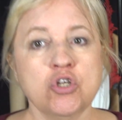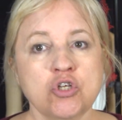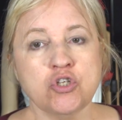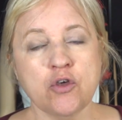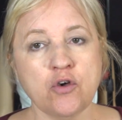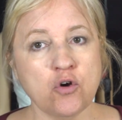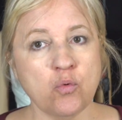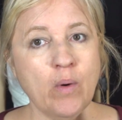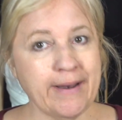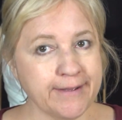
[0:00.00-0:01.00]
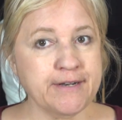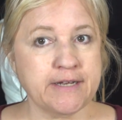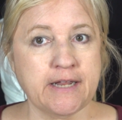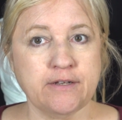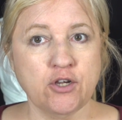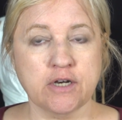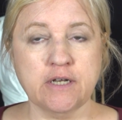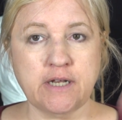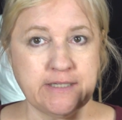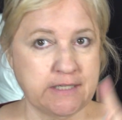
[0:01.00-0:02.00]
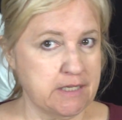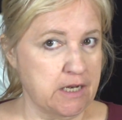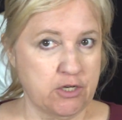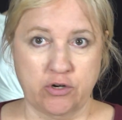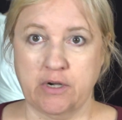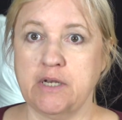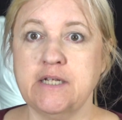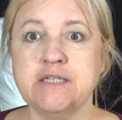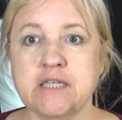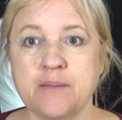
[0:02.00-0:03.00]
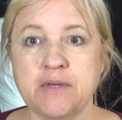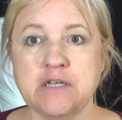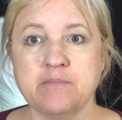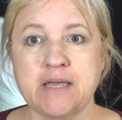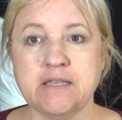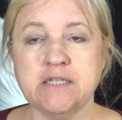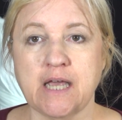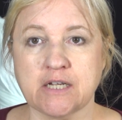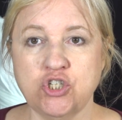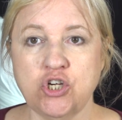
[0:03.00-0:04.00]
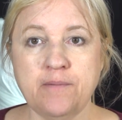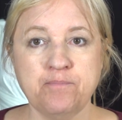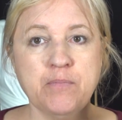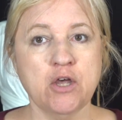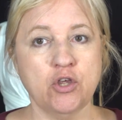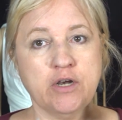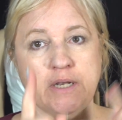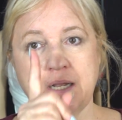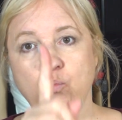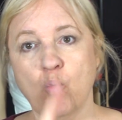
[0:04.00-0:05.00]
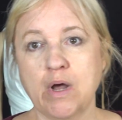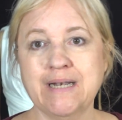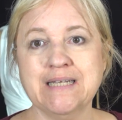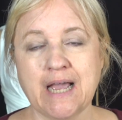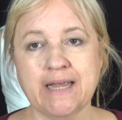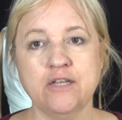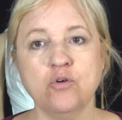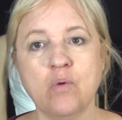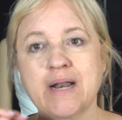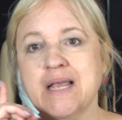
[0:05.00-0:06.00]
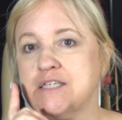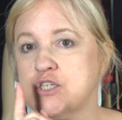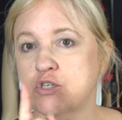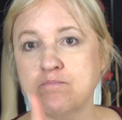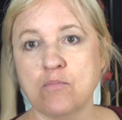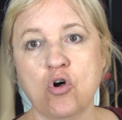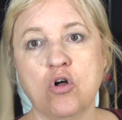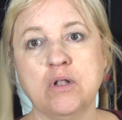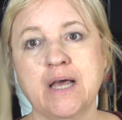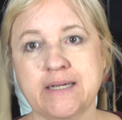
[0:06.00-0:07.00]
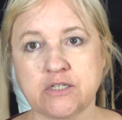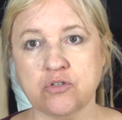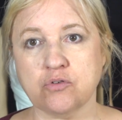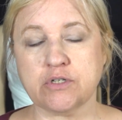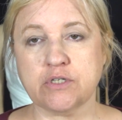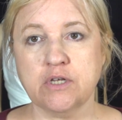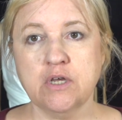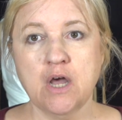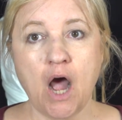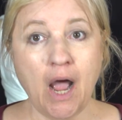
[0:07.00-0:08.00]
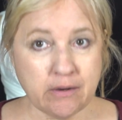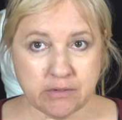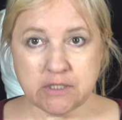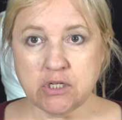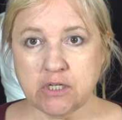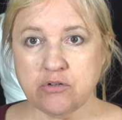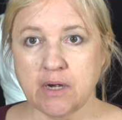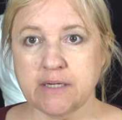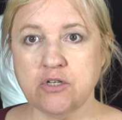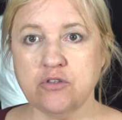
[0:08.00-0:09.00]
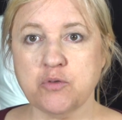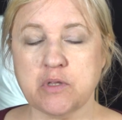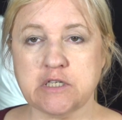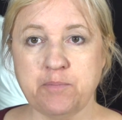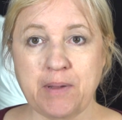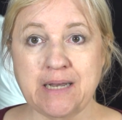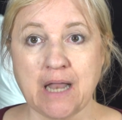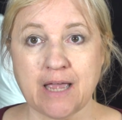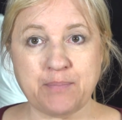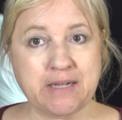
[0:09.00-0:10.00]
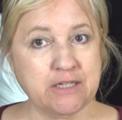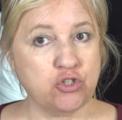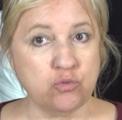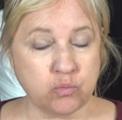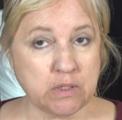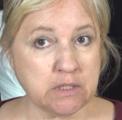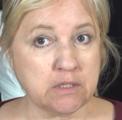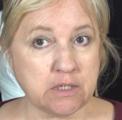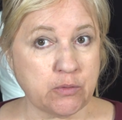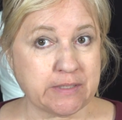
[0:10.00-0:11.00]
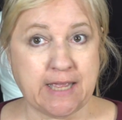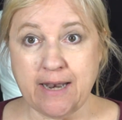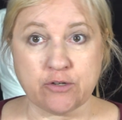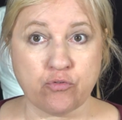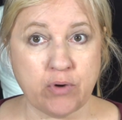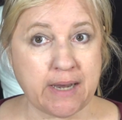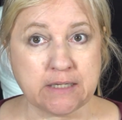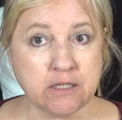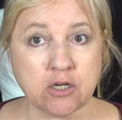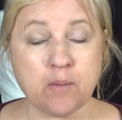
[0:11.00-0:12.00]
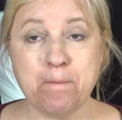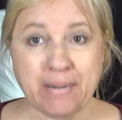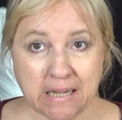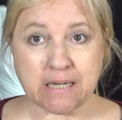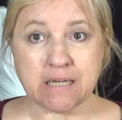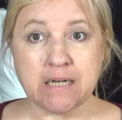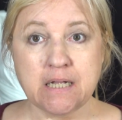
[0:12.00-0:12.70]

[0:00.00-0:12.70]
So what are you gonna need? You're gonna need something to make the texture. You're gonna need one light. You want a small light source. I originally tried to do this with a speed light because you get a great look, but